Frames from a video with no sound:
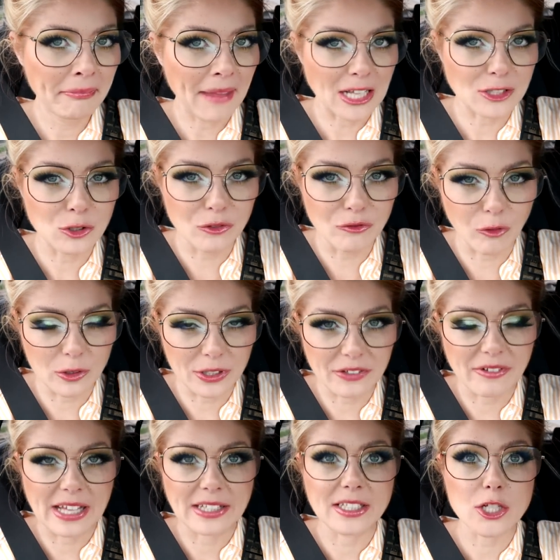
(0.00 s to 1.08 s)
I took full
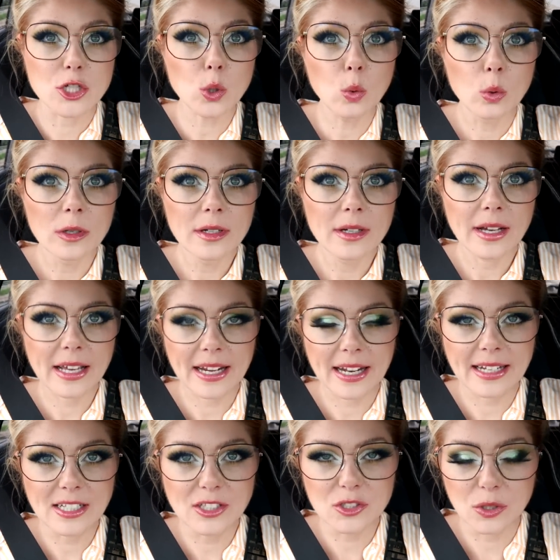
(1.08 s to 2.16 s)
advantage. Oh, and
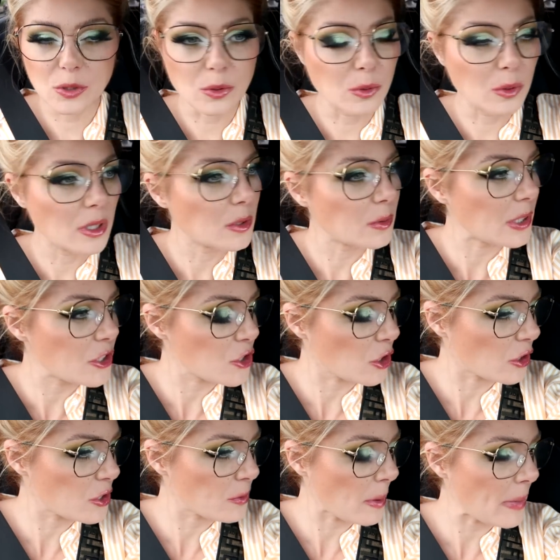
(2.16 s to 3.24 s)
I need to
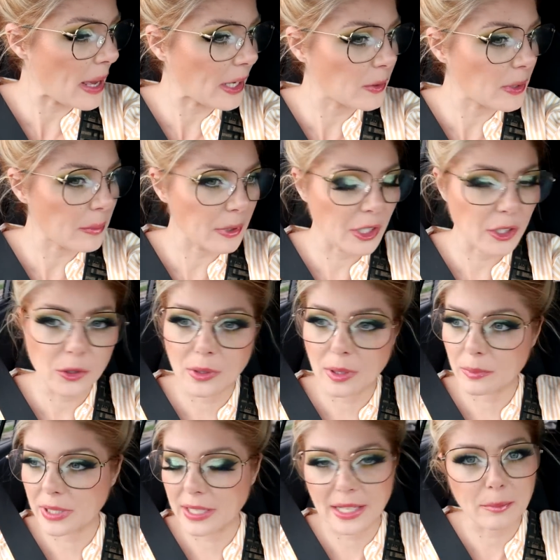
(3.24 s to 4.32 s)
recharge my battery. I'm gonna do
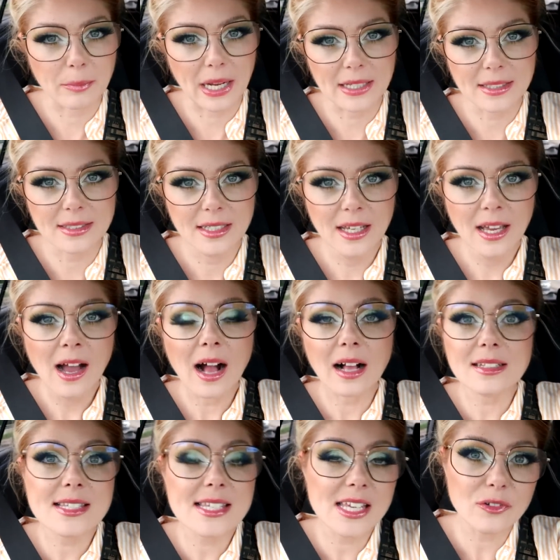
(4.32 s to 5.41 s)
that when I get back.
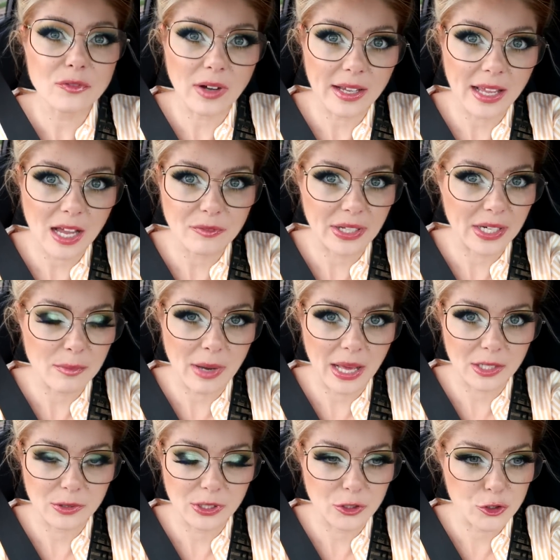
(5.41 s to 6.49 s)
I'll see if I have any
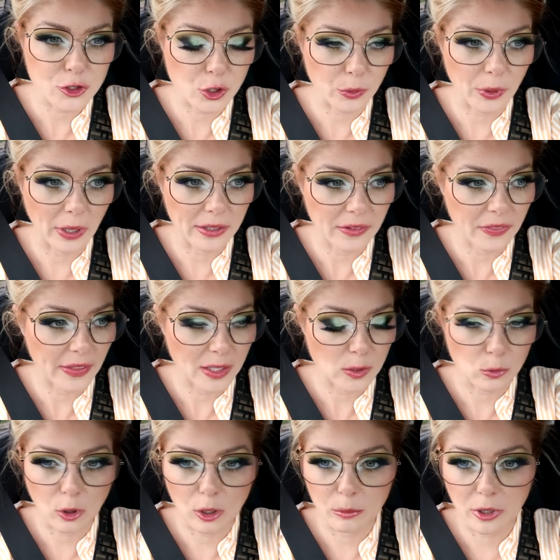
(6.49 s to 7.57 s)
battery to show you anything at
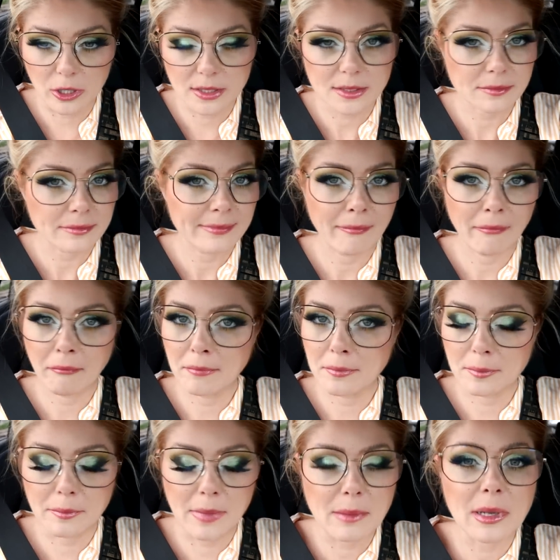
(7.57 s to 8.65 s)
Walmart.
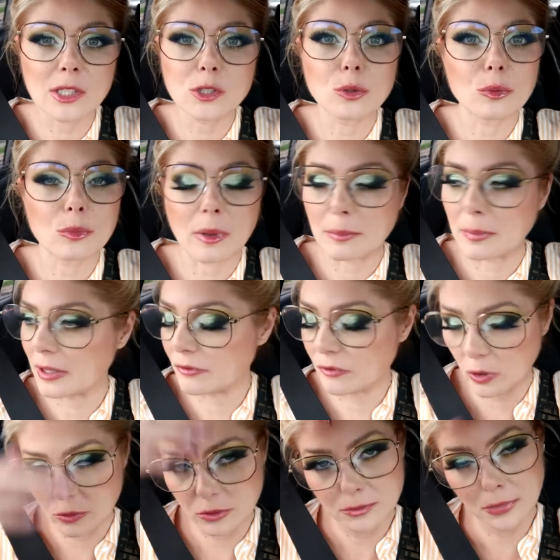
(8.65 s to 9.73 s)
Maybe I'll do it with my
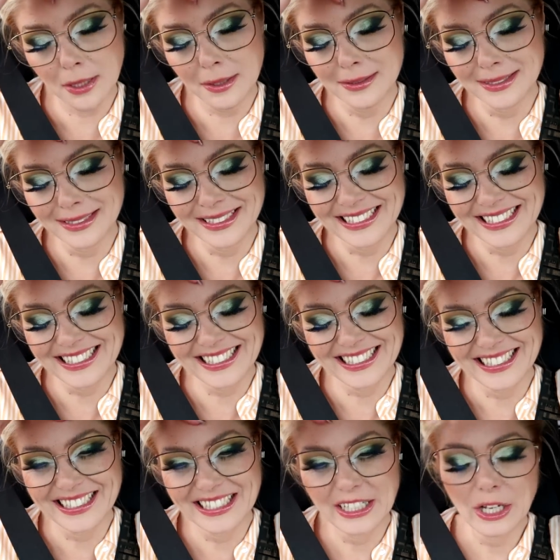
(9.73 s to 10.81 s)
phone.
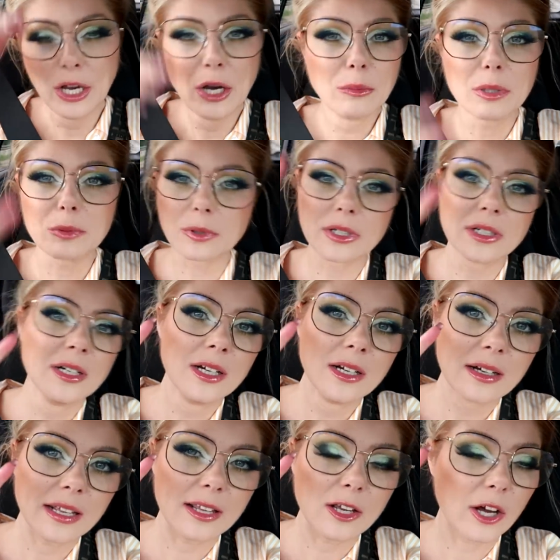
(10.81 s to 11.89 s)
But we're
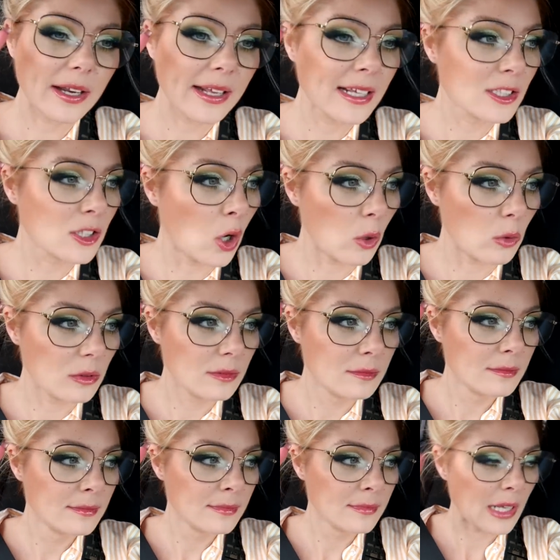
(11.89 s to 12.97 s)
gonna get coal
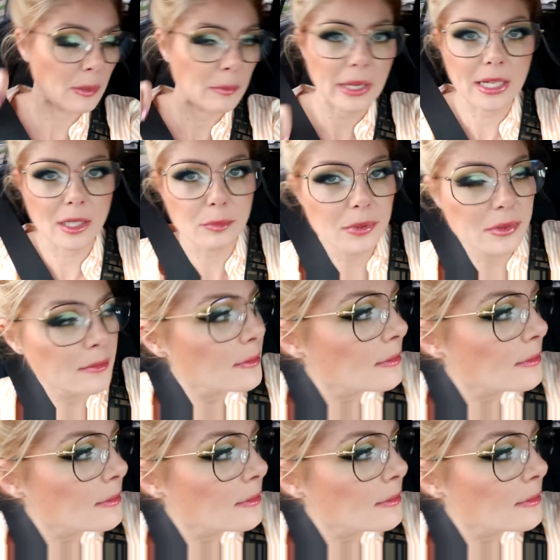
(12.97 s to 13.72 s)
and makeup.